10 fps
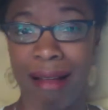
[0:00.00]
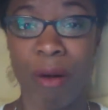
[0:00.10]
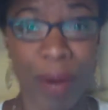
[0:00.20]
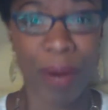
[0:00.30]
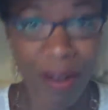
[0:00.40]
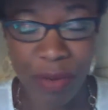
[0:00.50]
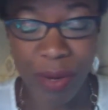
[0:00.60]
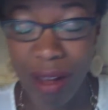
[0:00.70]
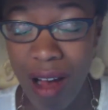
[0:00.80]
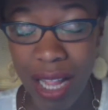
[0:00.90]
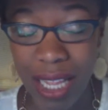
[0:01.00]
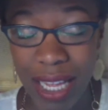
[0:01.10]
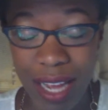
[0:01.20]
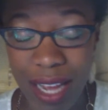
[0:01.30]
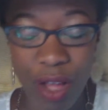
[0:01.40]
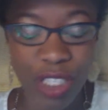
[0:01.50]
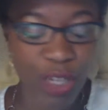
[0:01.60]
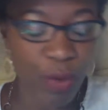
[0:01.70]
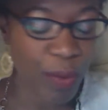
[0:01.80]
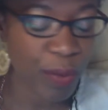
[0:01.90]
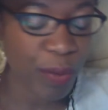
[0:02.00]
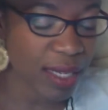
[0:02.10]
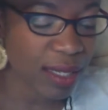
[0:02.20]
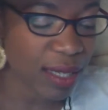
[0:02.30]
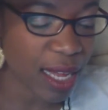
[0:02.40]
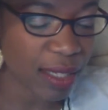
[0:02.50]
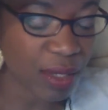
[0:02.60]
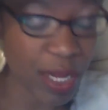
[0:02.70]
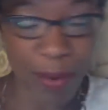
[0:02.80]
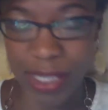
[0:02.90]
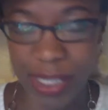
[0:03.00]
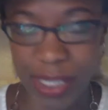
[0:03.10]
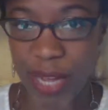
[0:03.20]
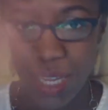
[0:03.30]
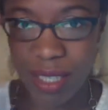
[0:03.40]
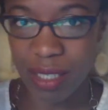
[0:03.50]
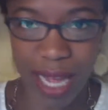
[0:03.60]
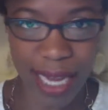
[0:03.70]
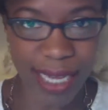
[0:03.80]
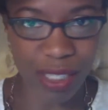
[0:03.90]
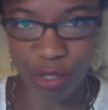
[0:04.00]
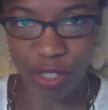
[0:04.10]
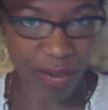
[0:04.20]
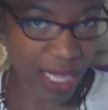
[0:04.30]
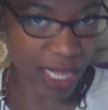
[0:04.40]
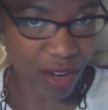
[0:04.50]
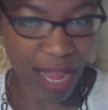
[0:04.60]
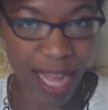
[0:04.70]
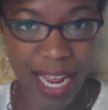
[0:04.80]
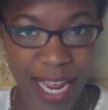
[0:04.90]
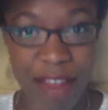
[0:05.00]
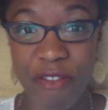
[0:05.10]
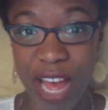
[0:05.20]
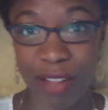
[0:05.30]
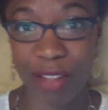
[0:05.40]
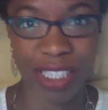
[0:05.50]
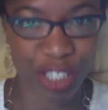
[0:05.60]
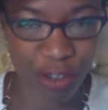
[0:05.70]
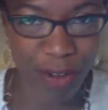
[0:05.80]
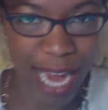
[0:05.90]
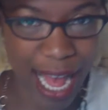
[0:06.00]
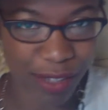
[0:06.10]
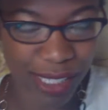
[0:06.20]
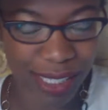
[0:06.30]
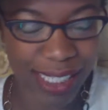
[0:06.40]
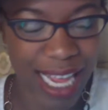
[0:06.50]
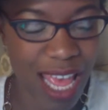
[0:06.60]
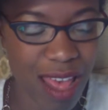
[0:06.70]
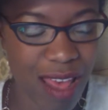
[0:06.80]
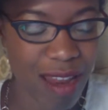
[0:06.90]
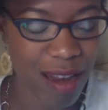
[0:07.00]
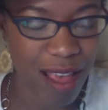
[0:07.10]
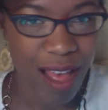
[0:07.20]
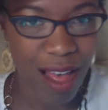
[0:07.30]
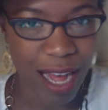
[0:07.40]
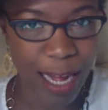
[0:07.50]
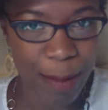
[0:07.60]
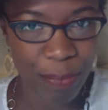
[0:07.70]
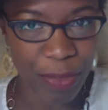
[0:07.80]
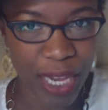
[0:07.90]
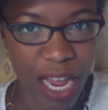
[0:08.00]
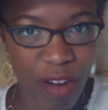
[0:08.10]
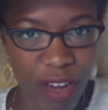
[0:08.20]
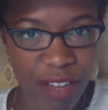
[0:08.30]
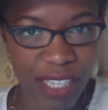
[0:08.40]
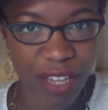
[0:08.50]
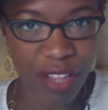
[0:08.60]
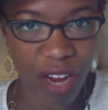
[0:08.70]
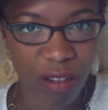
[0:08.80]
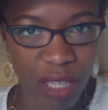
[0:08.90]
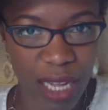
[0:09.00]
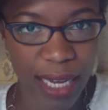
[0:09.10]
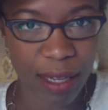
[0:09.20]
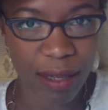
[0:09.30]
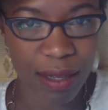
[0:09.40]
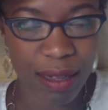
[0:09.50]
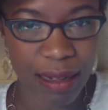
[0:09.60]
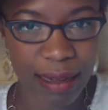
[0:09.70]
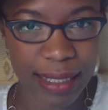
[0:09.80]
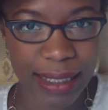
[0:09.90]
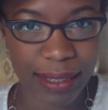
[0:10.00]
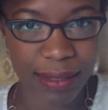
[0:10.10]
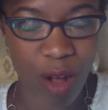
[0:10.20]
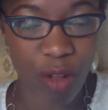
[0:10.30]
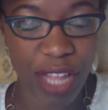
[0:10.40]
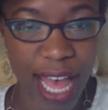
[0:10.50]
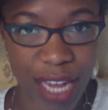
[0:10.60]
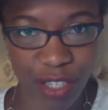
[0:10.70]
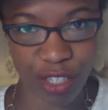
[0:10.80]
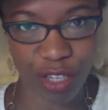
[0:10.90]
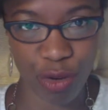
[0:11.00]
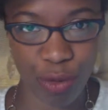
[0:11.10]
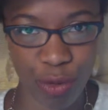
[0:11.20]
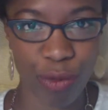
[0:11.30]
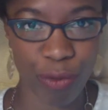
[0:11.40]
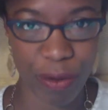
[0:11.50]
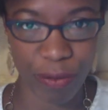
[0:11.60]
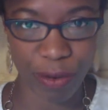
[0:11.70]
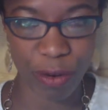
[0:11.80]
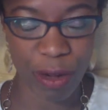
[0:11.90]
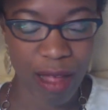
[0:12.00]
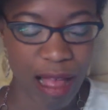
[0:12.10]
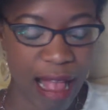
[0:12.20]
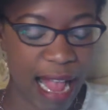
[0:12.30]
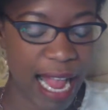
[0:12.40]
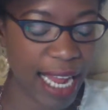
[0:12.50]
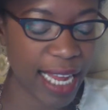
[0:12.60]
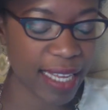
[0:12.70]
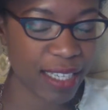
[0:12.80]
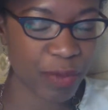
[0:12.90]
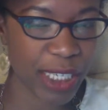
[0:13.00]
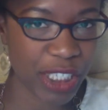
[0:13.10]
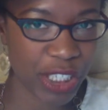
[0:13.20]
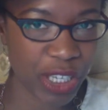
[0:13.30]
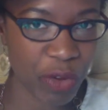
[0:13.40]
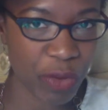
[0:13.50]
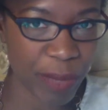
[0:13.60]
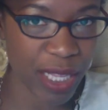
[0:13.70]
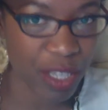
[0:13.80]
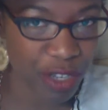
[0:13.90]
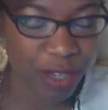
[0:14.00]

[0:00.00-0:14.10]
whatever you want to call it. So we went, anyway, so he searched around the internet and he found these tree houses in an area of South Carolina on the Edisto River. And when he showed me